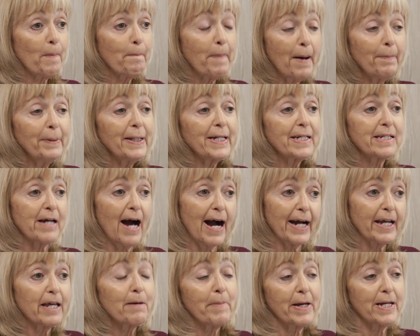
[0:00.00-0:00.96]
the public
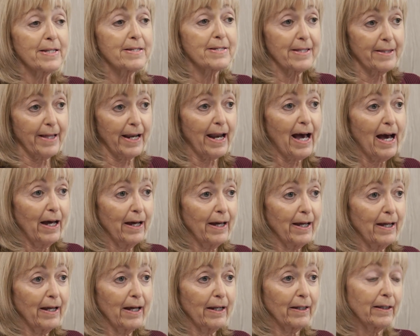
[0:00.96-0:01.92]
documents that
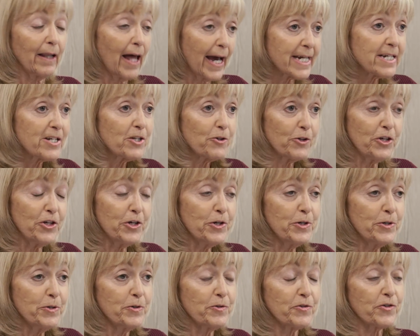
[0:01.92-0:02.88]
I like to
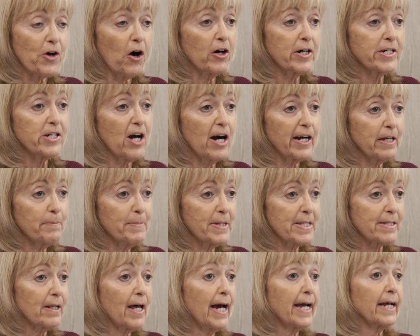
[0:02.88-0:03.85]
use are
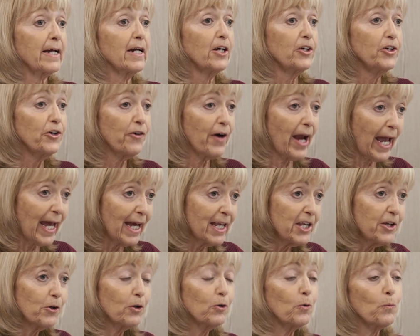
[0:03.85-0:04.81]
documents like your
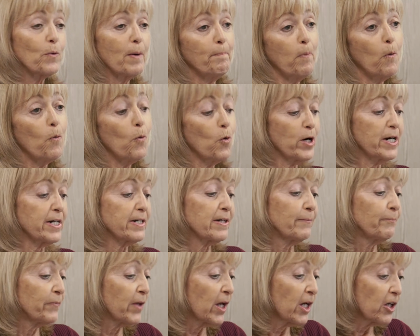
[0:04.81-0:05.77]
annual
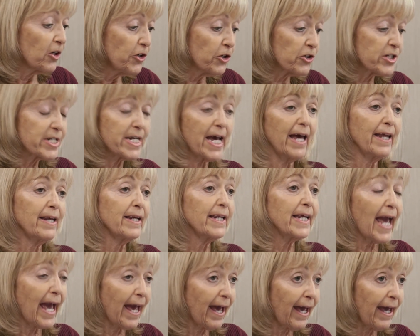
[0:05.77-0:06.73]
report, your
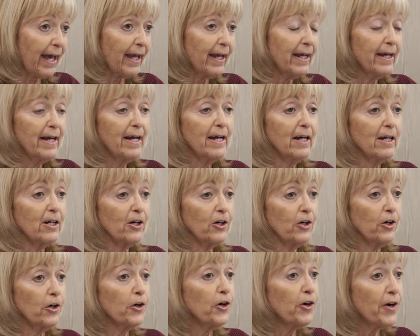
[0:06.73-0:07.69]
10K,
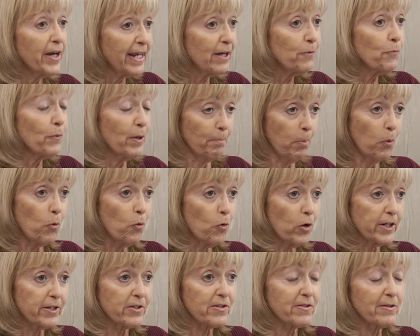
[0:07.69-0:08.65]
earning
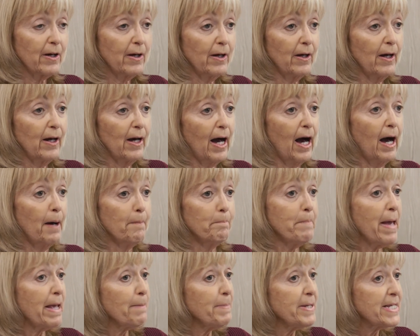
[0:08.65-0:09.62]
reports,
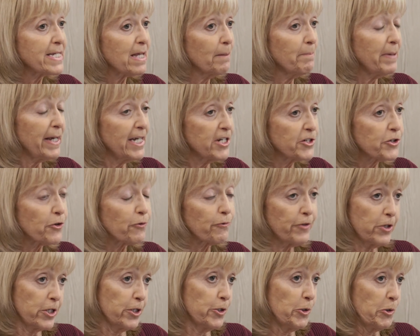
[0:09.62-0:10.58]
maybe some
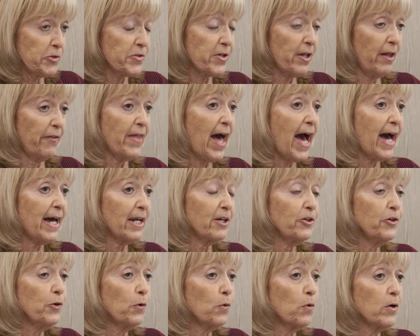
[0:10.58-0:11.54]
interviews
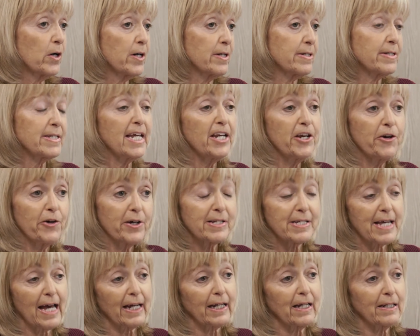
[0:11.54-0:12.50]
that your senior
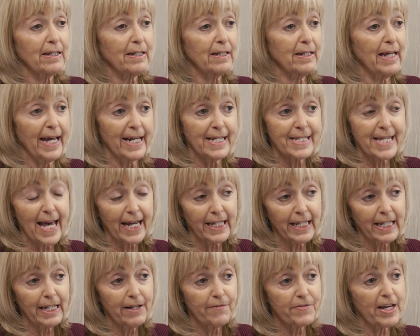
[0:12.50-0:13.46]

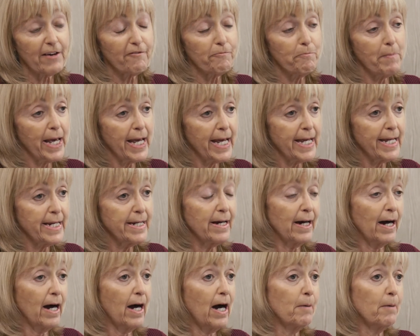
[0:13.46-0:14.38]
executives have made